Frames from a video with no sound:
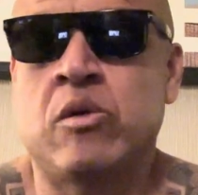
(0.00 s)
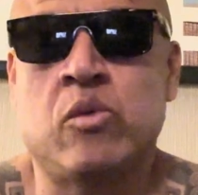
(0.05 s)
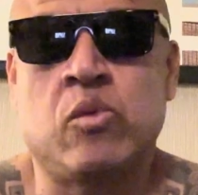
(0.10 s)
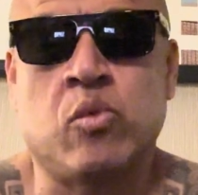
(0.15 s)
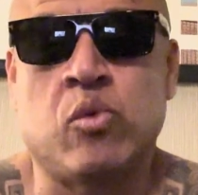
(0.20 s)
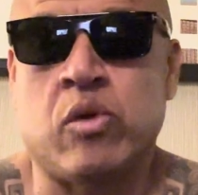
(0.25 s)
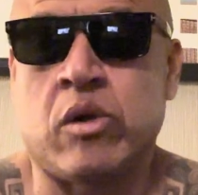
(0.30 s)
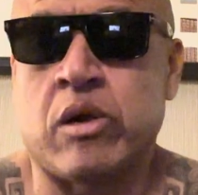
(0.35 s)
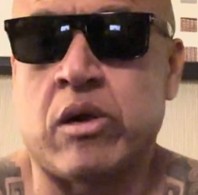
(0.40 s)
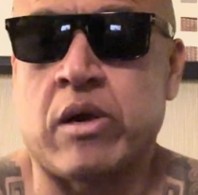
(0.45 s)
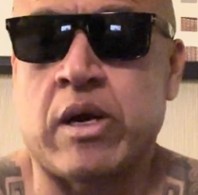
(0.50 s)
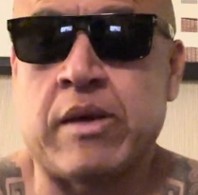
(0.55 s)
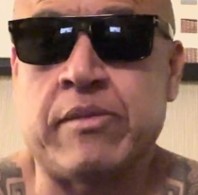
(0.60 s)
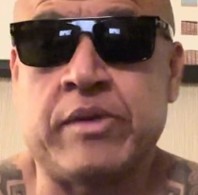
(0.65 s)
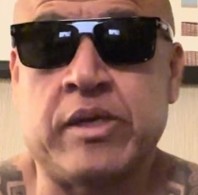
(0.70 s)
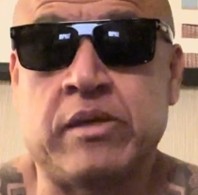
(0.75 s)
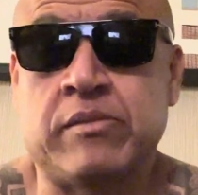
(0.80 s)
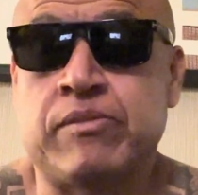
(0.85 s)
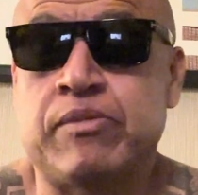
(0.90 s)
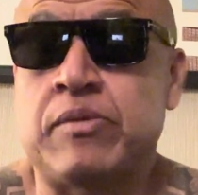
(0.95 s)
Where
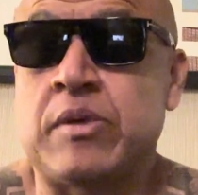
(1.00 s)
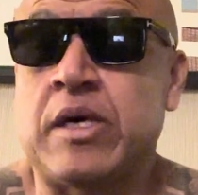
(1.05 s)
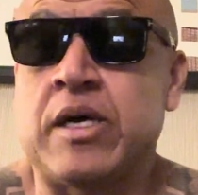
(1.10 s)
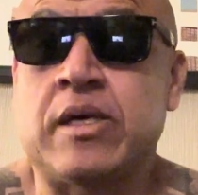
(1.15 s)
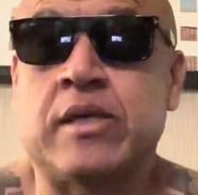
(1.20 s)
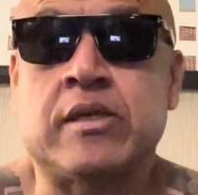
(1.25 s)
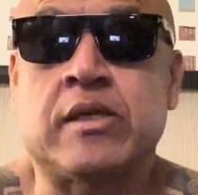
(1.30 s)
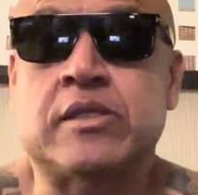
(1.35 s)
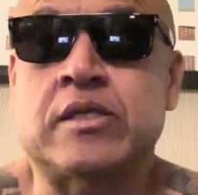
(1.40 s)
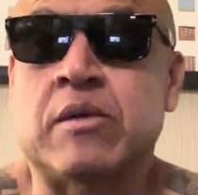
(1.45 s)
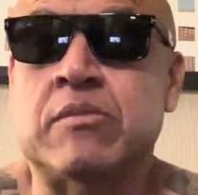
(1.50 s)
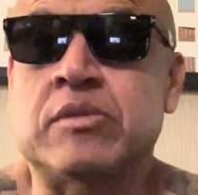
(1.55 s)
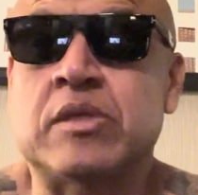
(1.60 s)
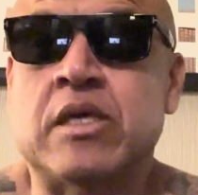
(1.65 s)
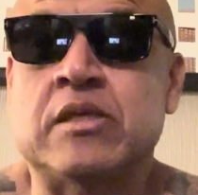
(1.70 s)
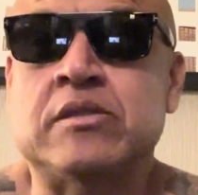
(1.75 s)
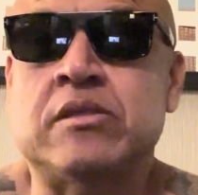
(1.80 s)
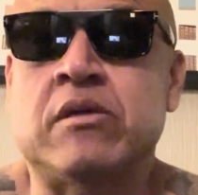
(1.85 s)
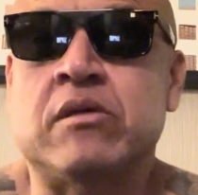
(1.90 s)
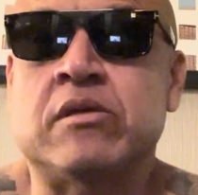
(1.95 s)

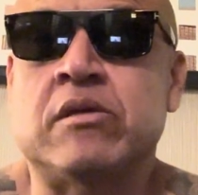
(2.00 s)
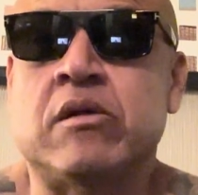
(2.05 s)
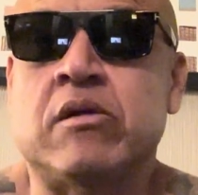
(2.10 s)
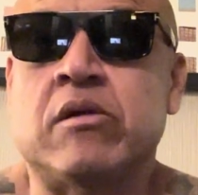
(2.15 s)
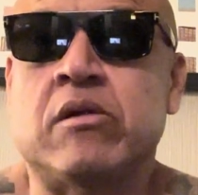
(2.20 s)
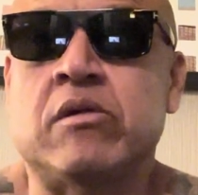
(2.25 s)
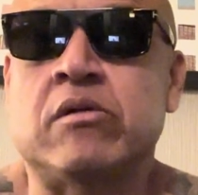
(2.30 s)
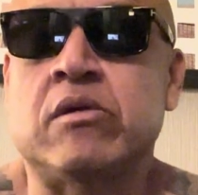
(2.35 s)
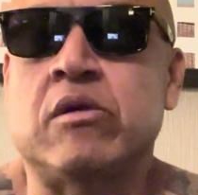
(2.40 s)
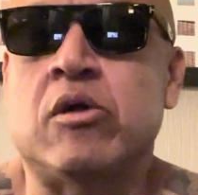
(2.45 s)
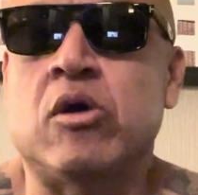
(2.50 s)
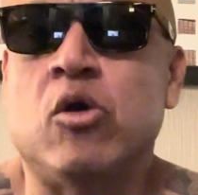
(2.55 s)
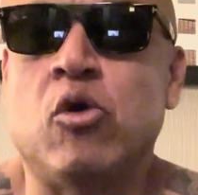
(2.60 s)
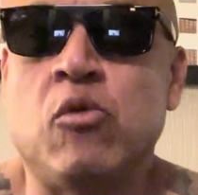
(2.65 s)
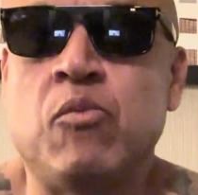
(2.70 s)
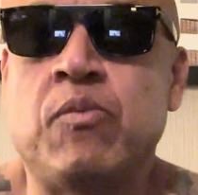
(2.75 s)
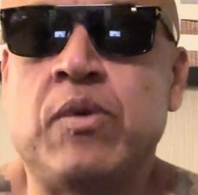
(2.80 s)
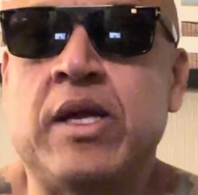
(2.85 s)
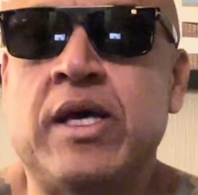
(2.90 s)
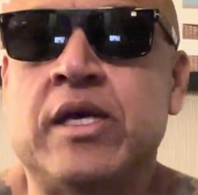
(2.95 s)
sometimes they're
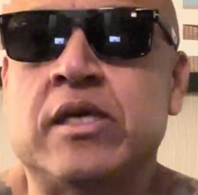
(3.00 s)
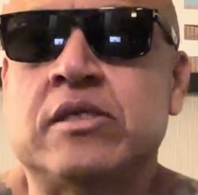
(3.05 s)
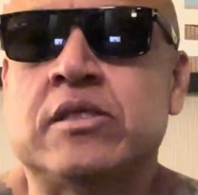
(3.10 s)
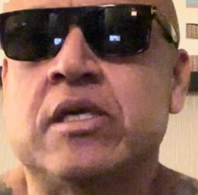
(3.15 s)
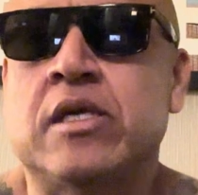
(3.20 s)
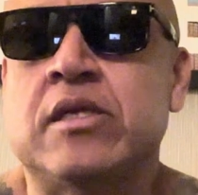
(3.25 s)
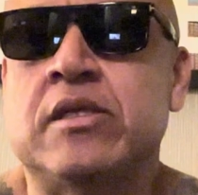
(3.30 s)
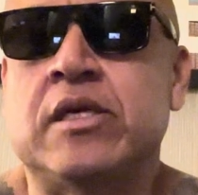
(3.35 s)
hopeless.